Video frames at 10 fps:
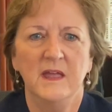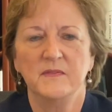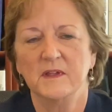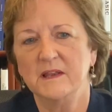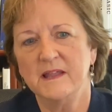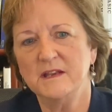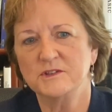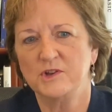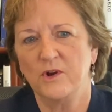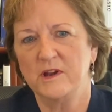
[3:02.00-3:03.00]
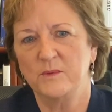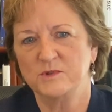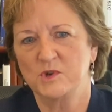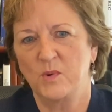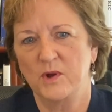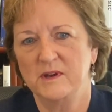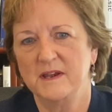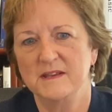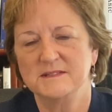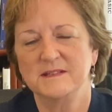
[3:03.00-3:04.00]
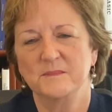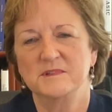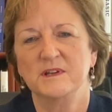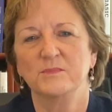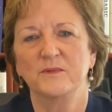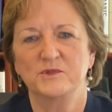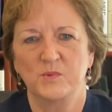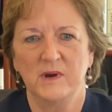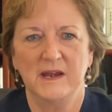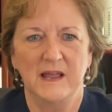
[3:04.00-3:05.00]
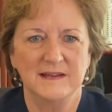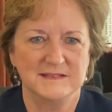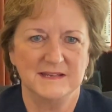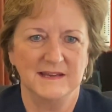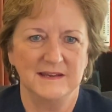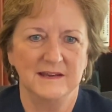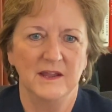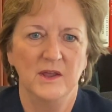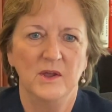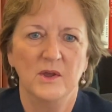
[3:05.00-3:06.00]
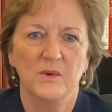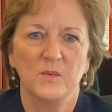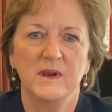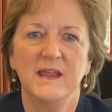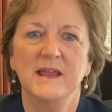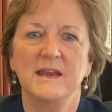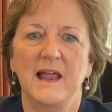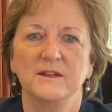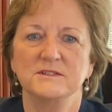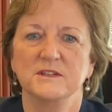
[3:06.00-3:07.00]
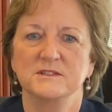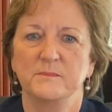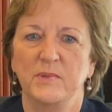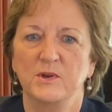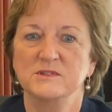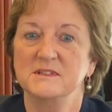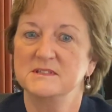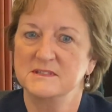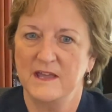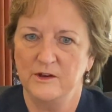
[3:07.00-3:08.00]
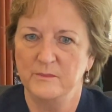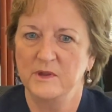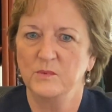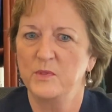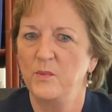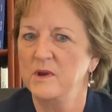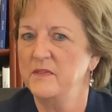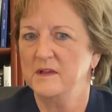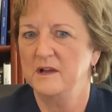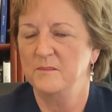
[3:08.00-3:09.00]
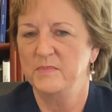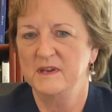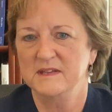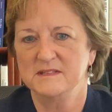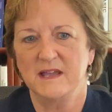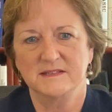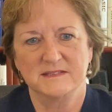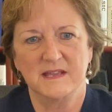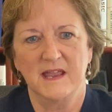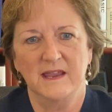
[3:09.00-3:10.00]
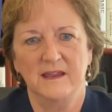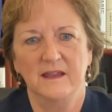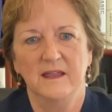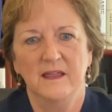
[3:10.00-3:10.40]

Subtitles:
The lead attorney was quoted in September of 2019 when he announced a supposed settlement with one of the companies as saying,